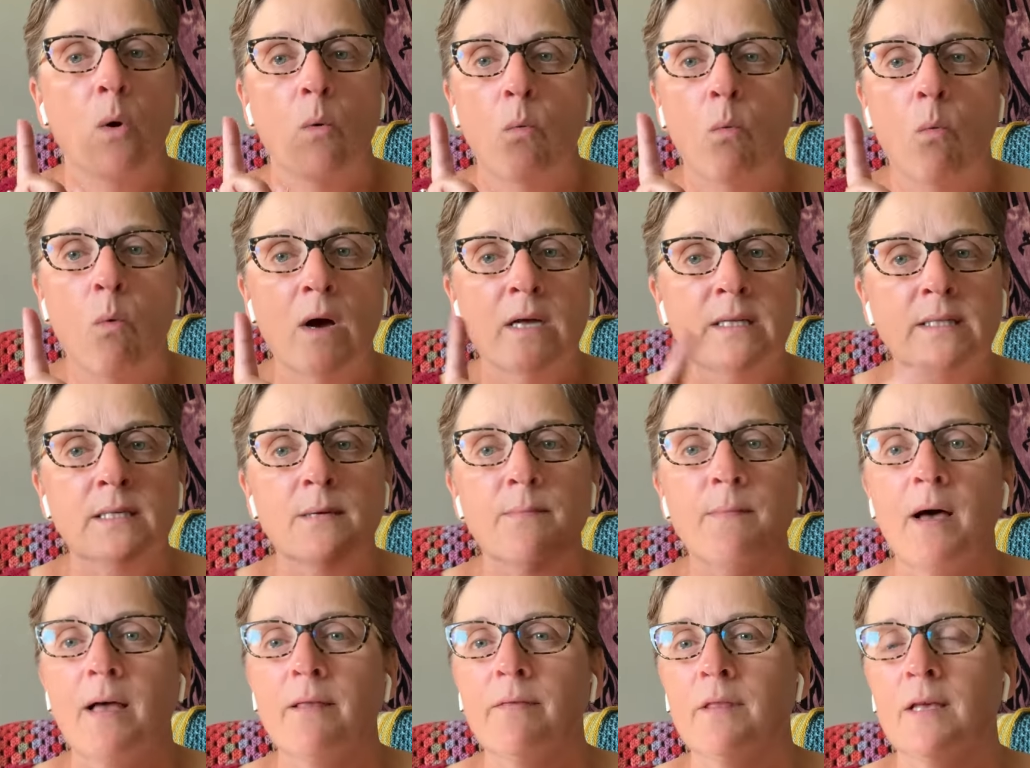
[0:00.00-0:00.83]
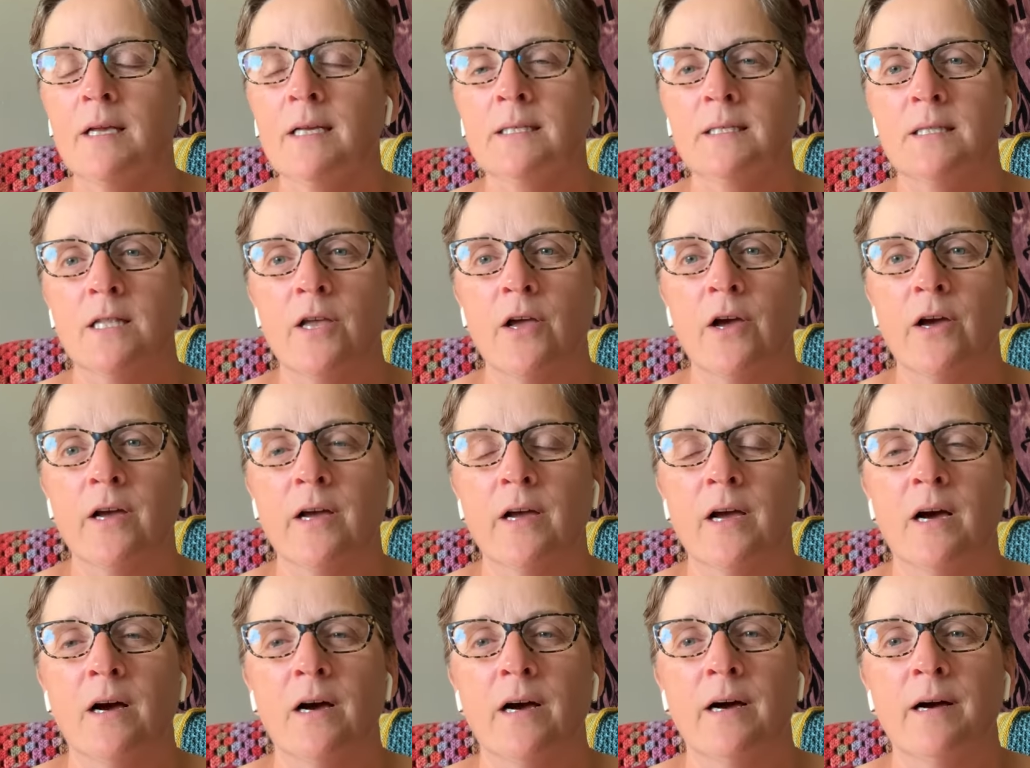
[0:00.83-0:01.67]
Once a month is the
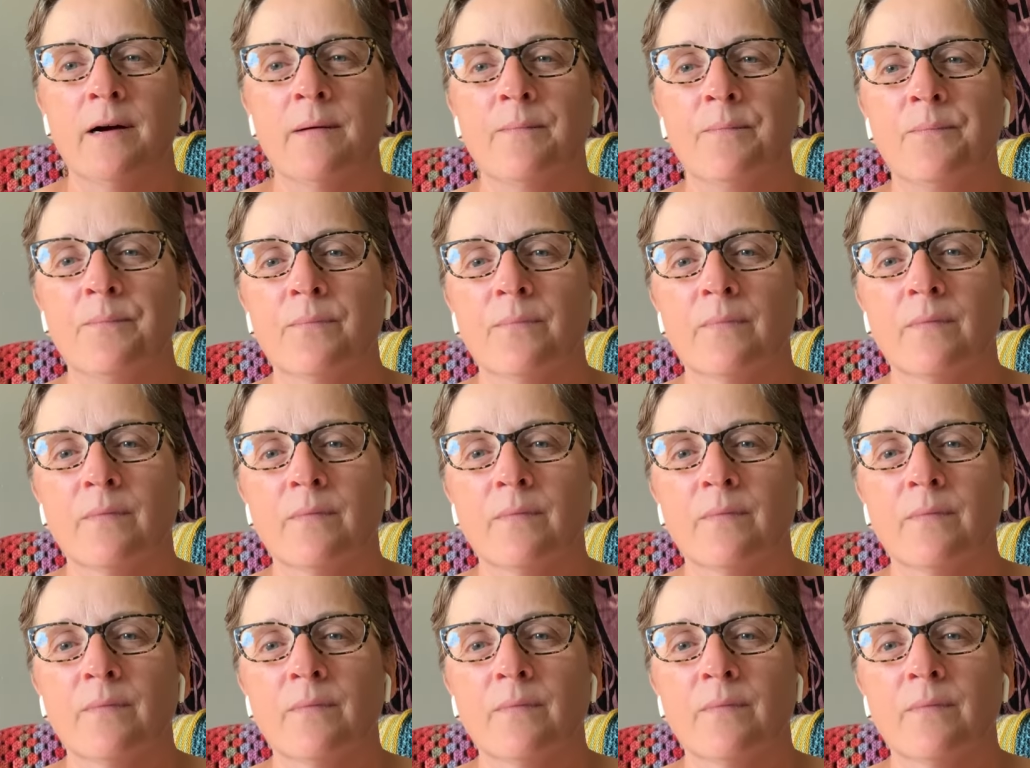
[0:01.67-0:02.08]
um,